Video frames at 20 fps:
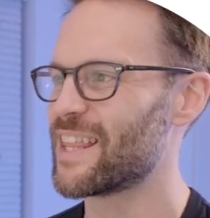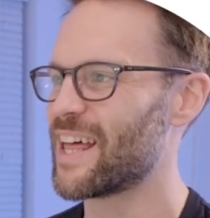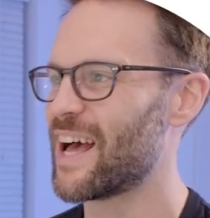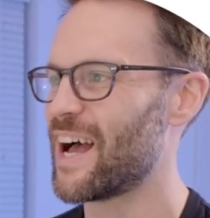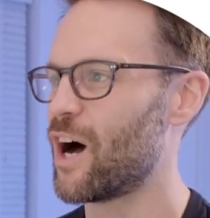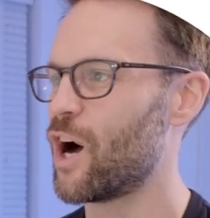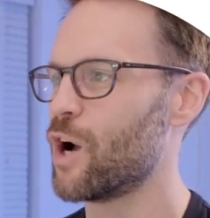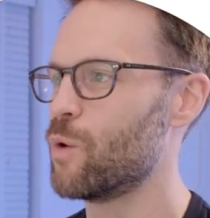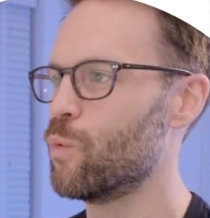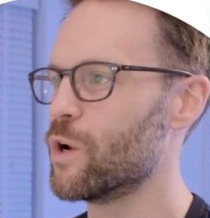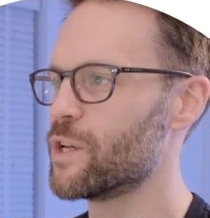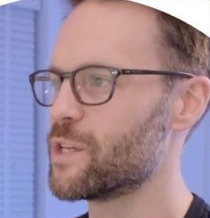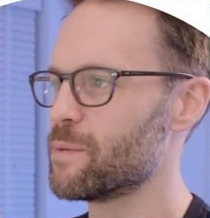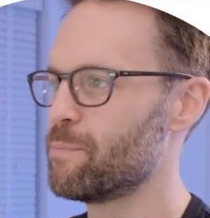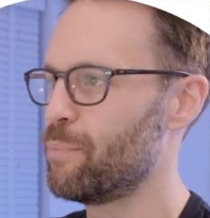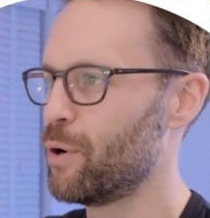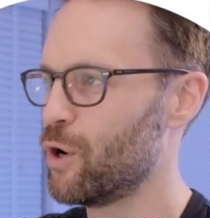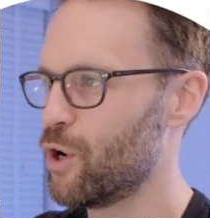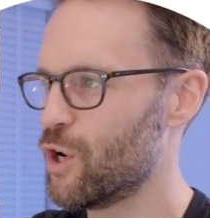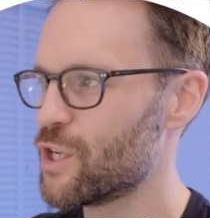that I want to
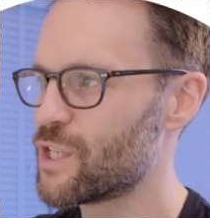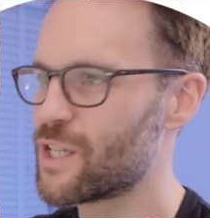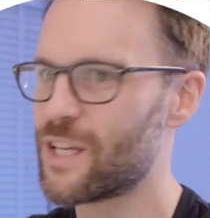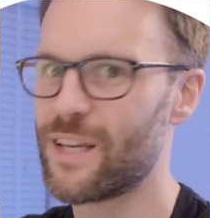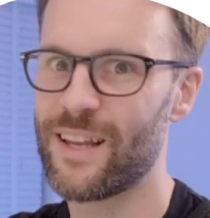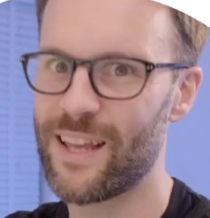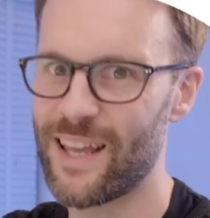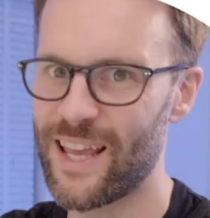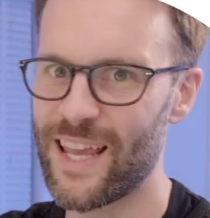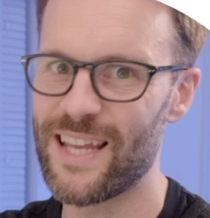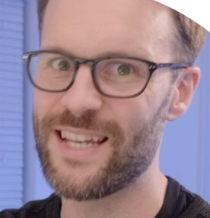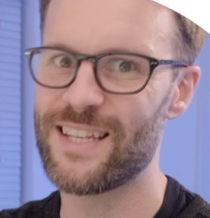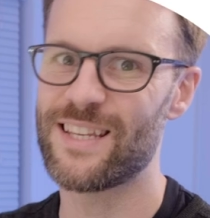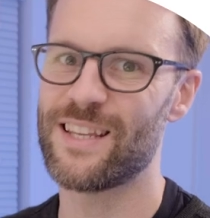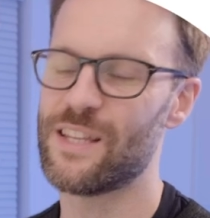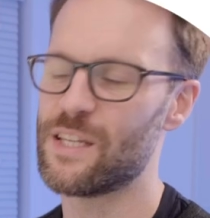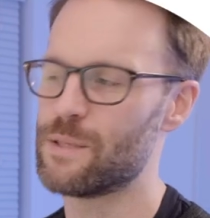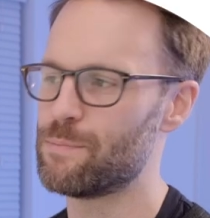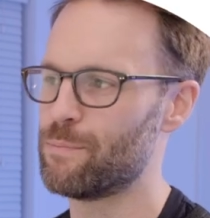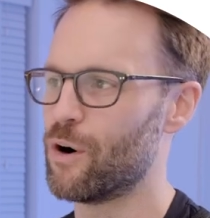put into
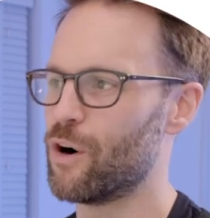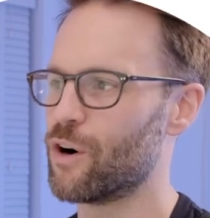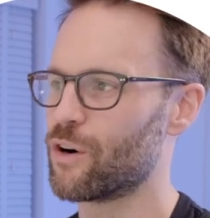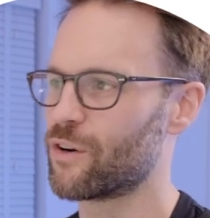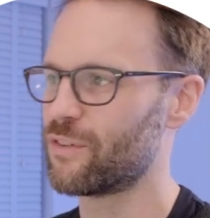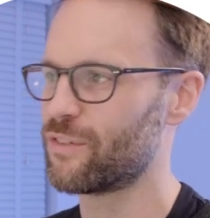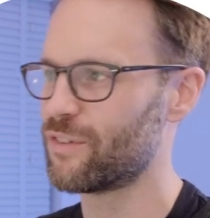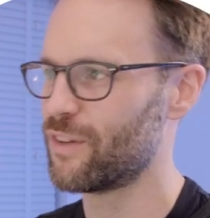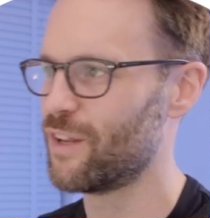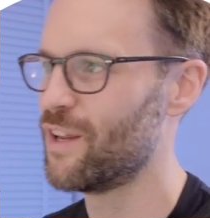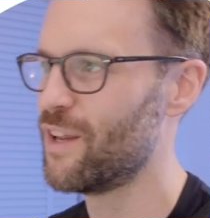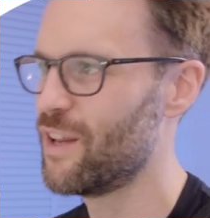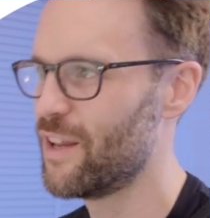this box